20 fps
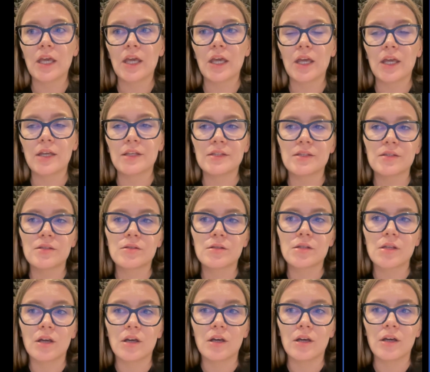as
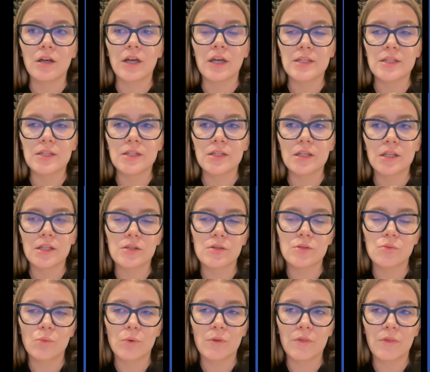
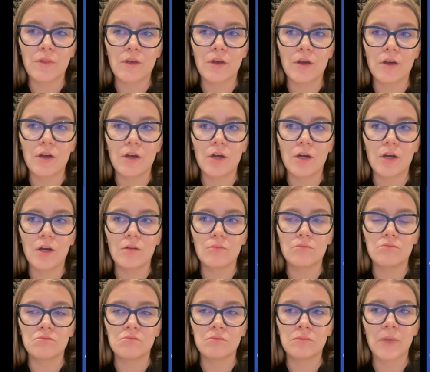with
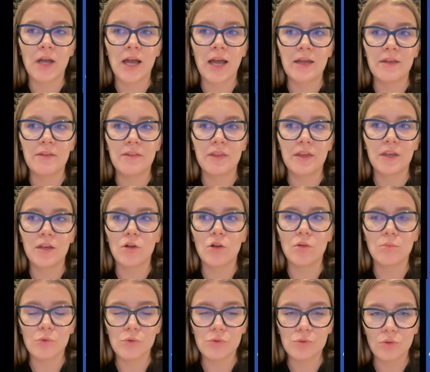I think
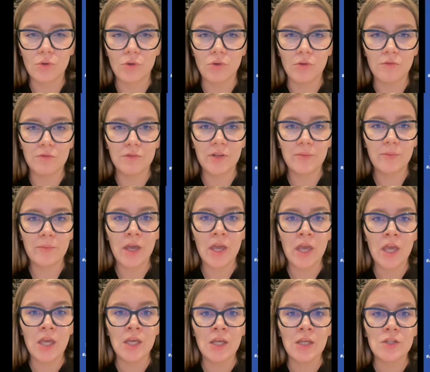almost all of them.
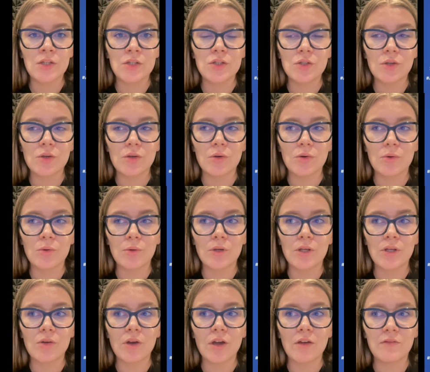So
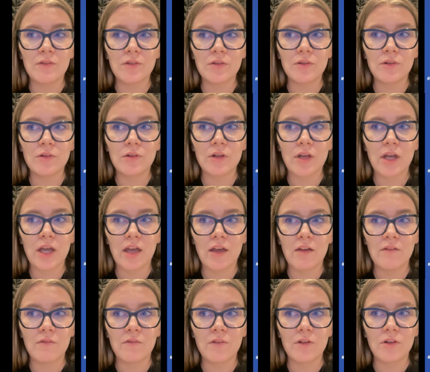you have to
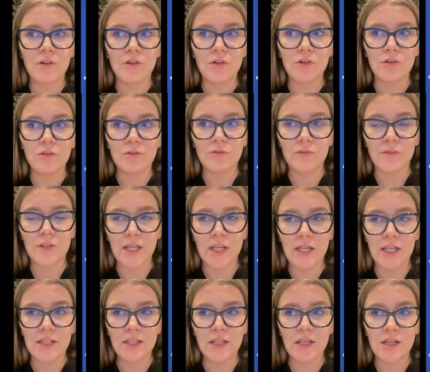have a lot of
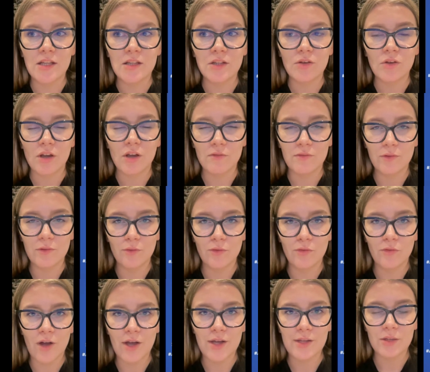data, and you have to
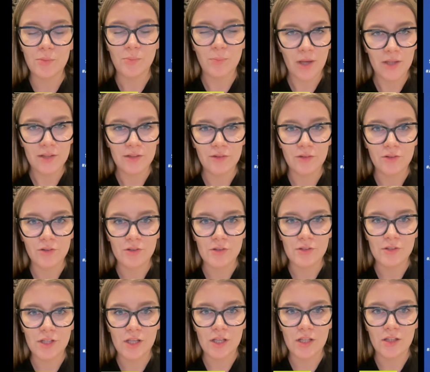find the
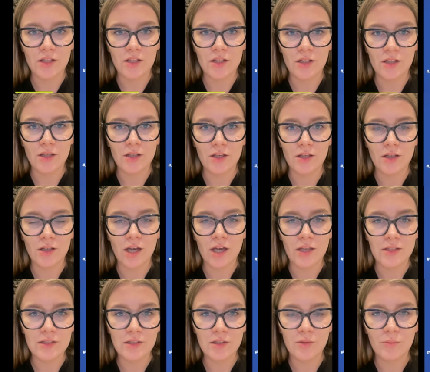patterns in
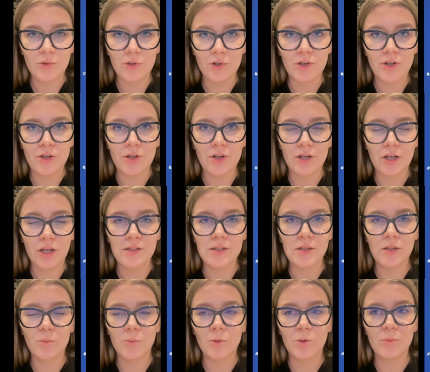customer
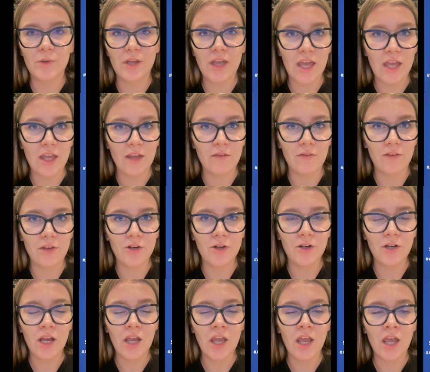behavior